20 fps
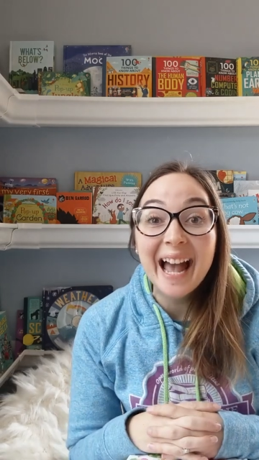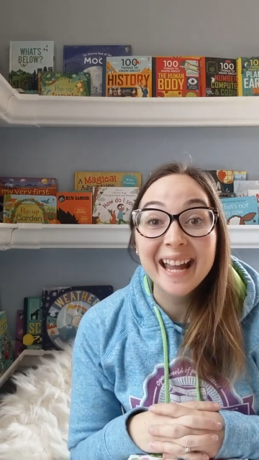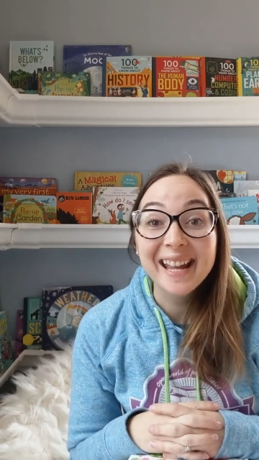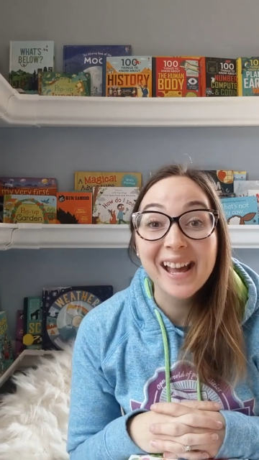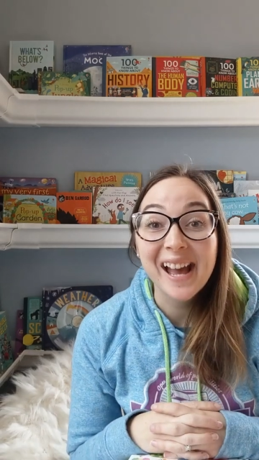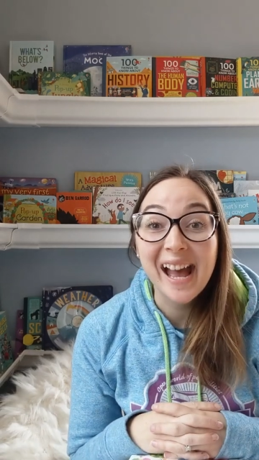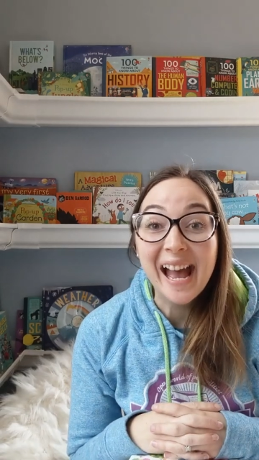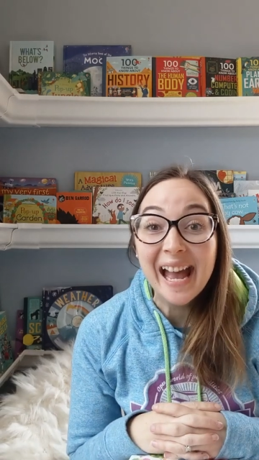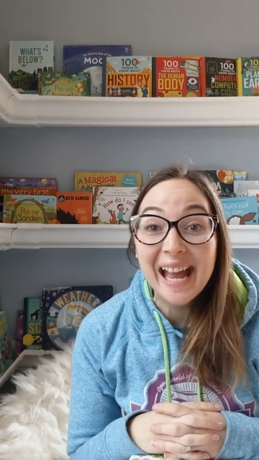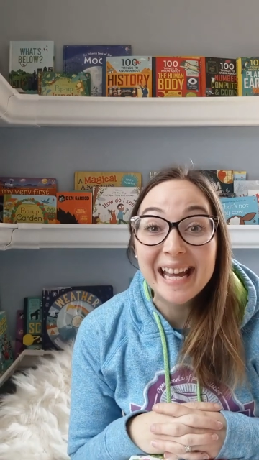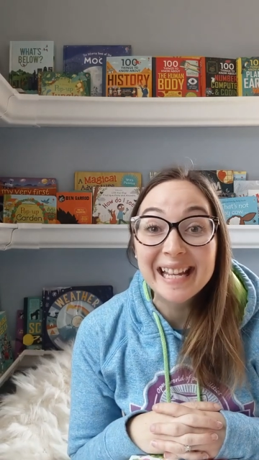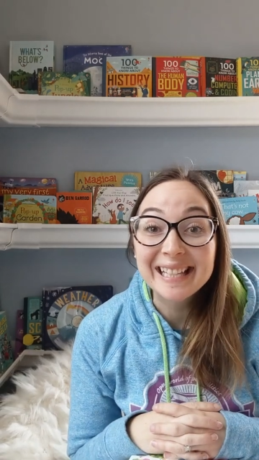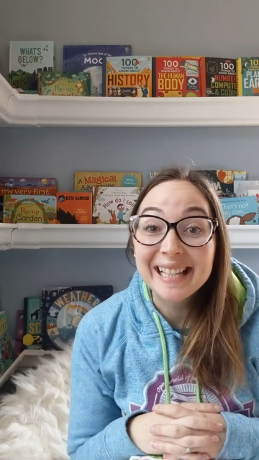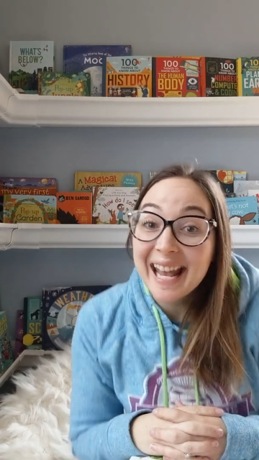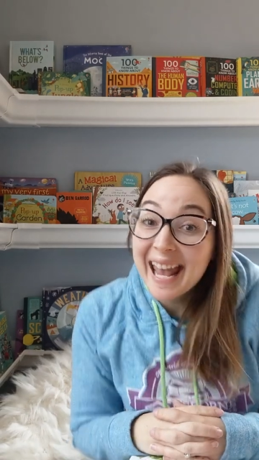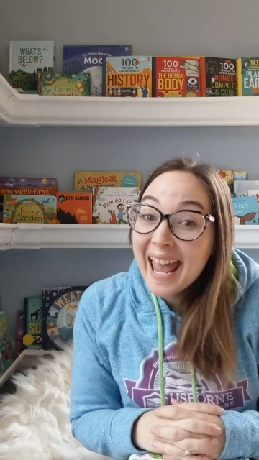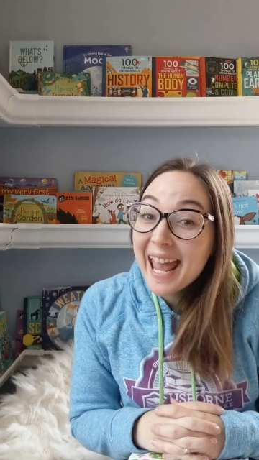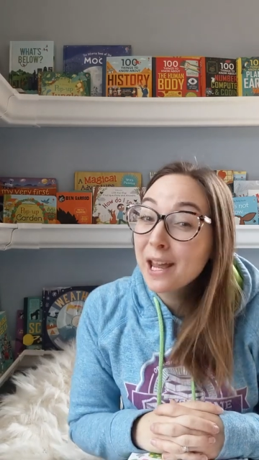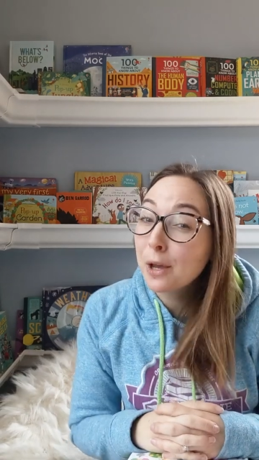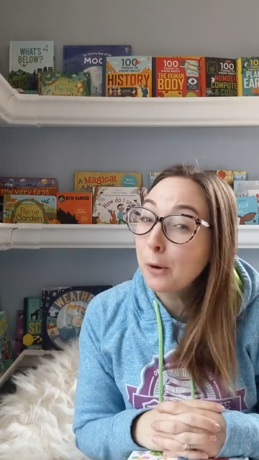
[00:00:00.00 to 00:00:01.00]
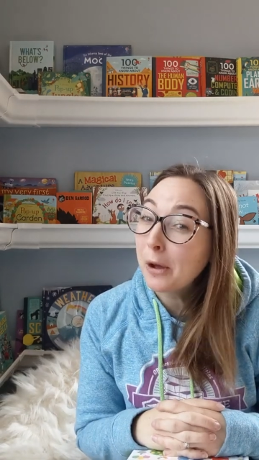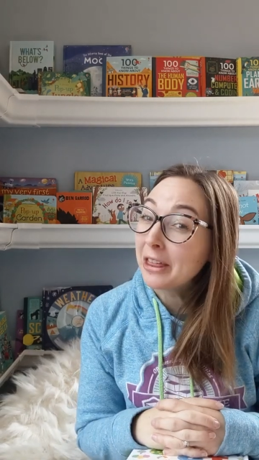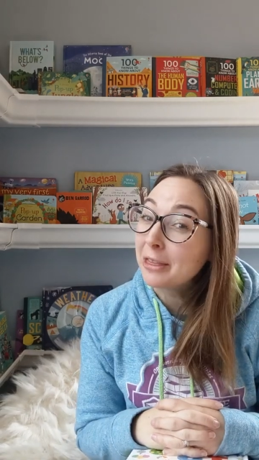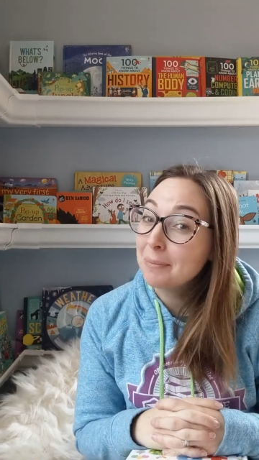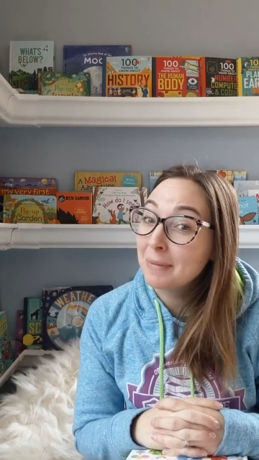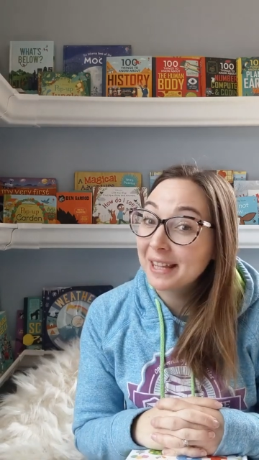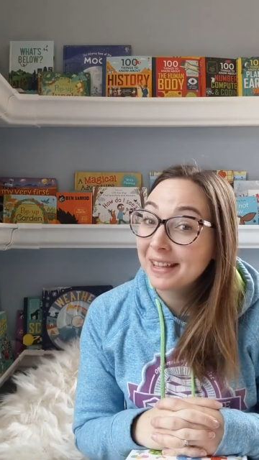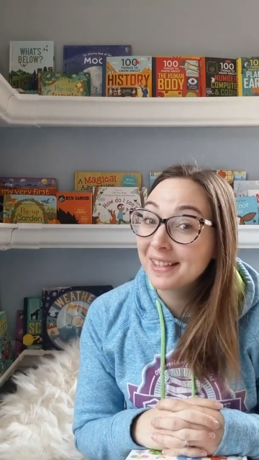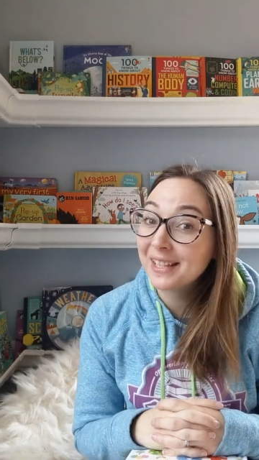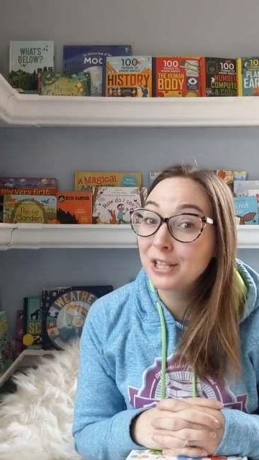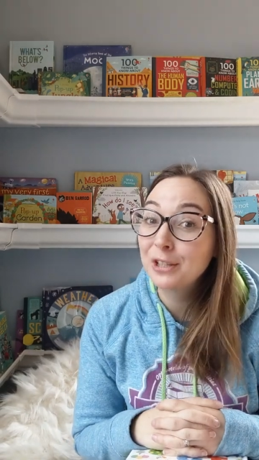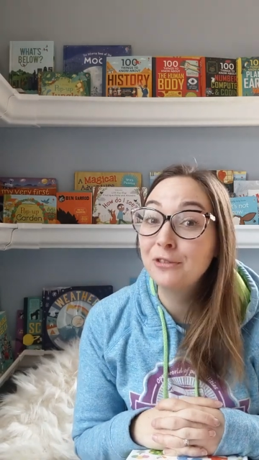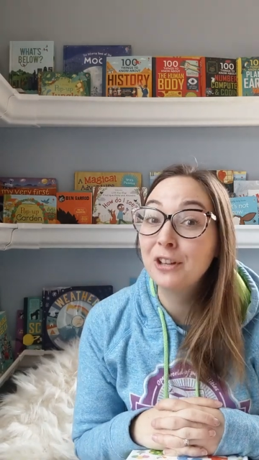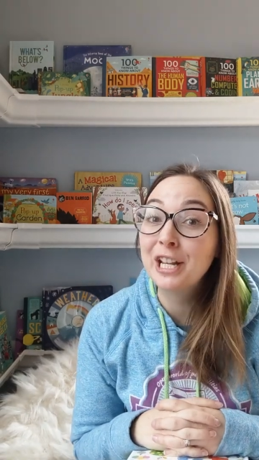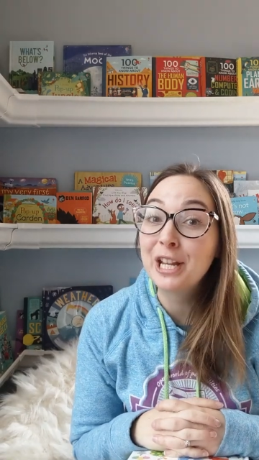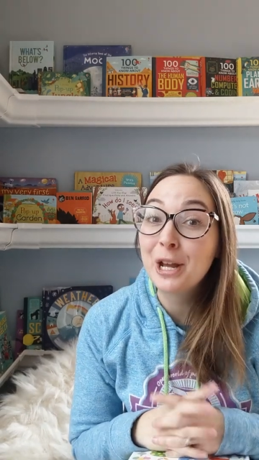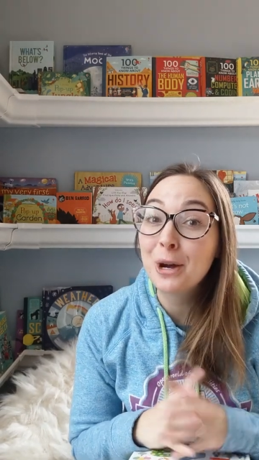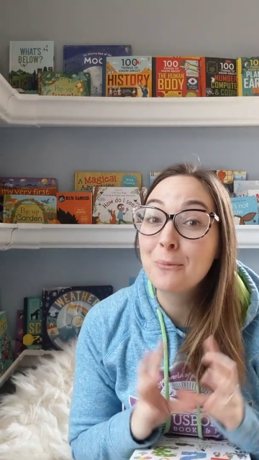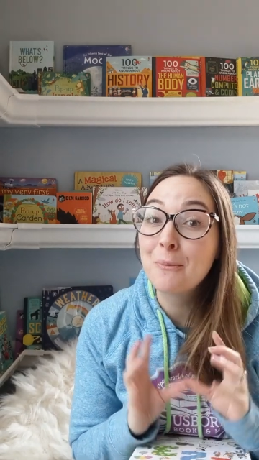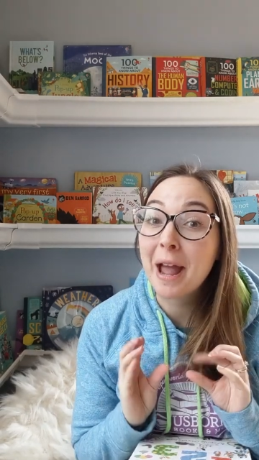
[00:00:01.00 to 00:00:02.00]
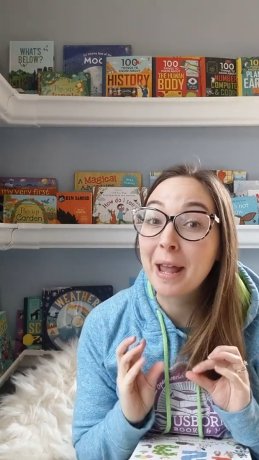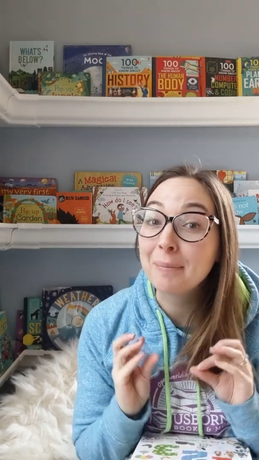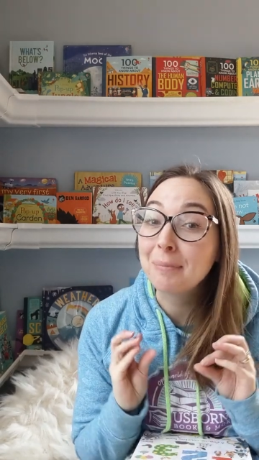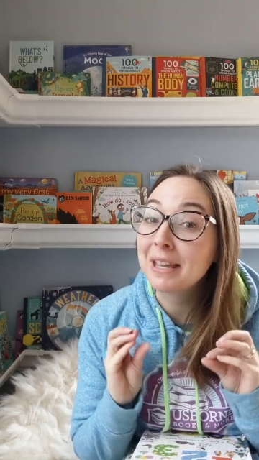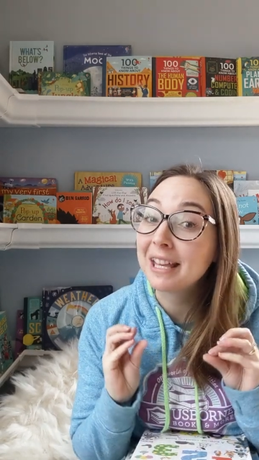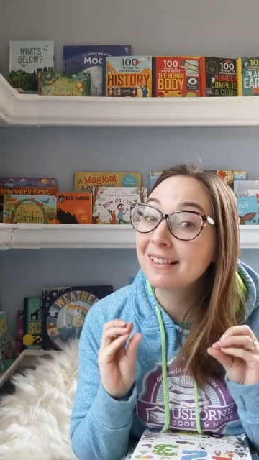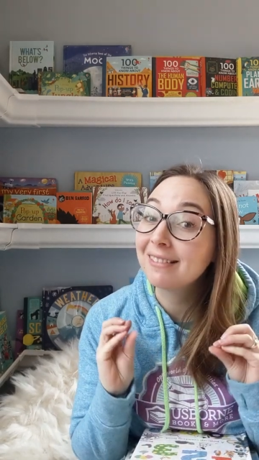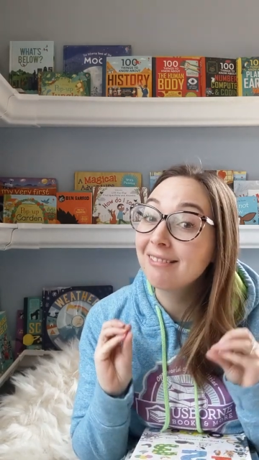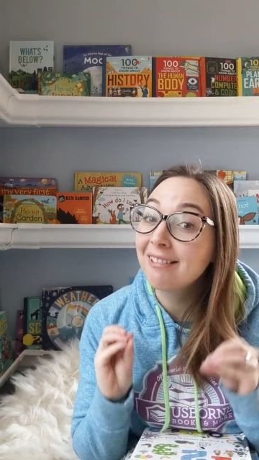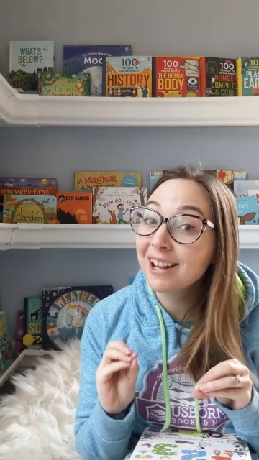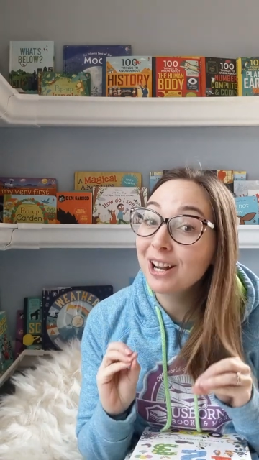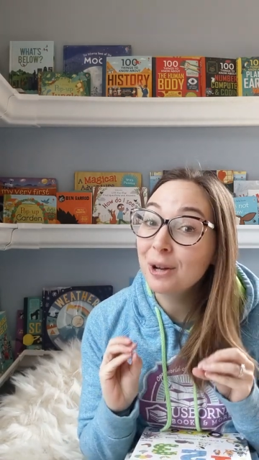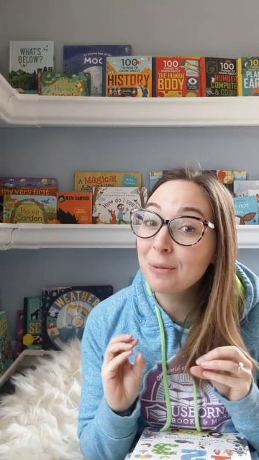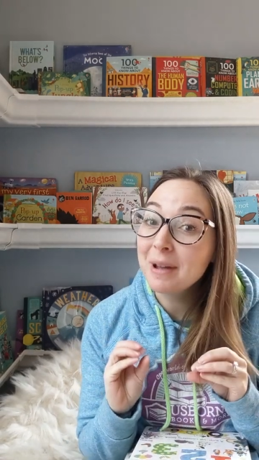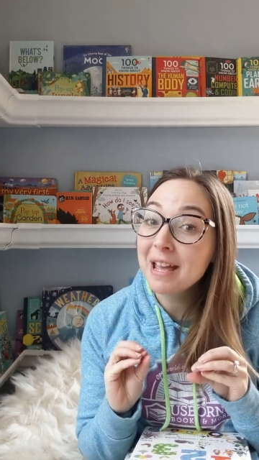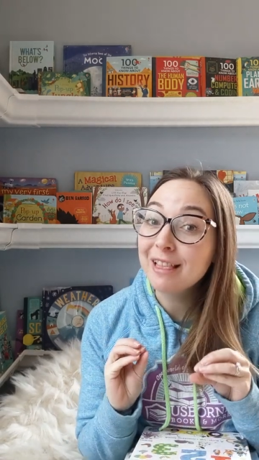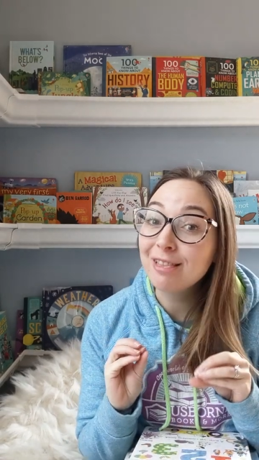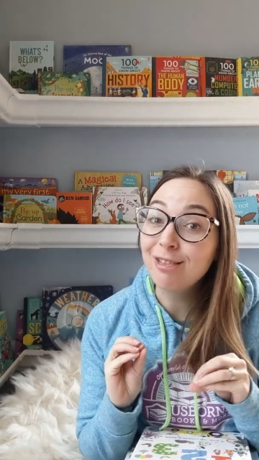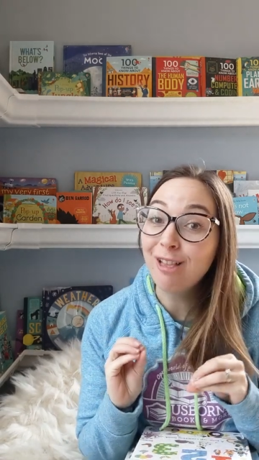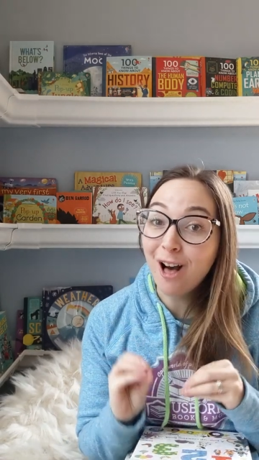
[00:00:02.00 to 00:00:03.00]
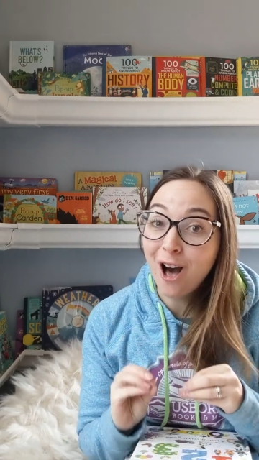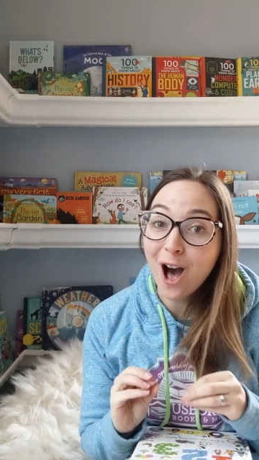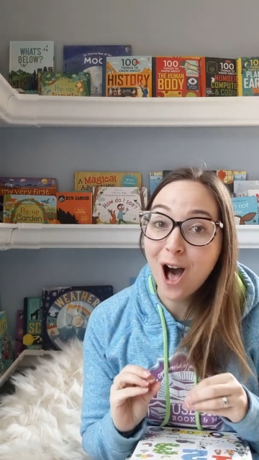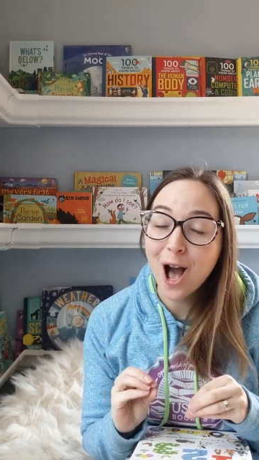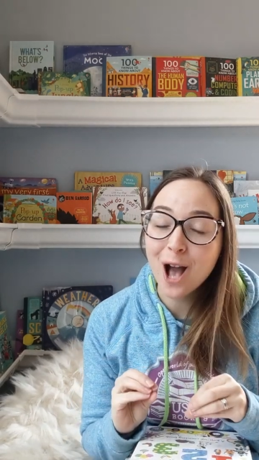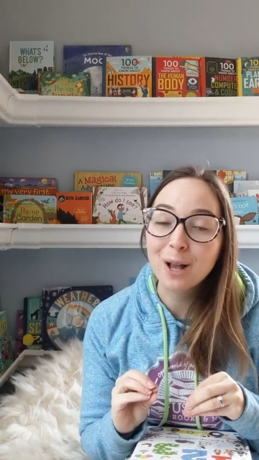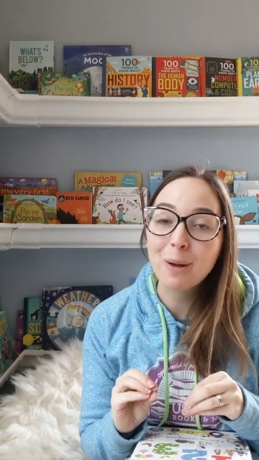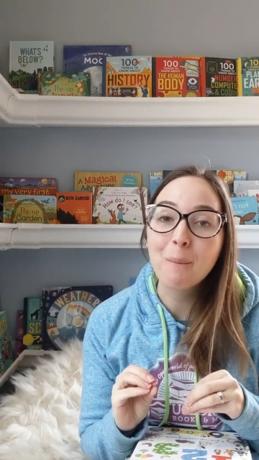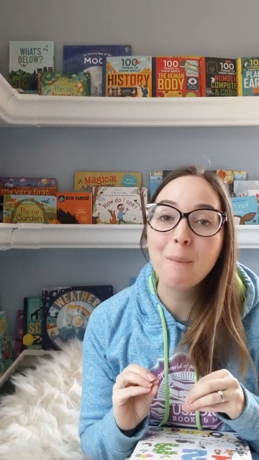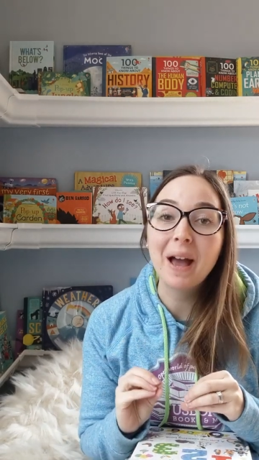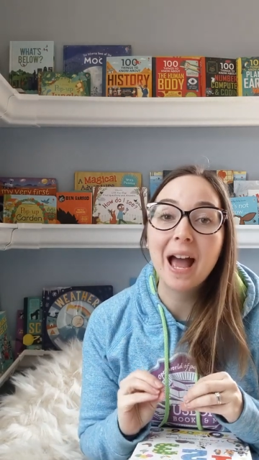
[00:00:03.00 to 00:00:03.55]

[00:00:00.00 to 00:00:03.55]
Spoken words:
Hi guys, hang with me. This video might be a little bit long,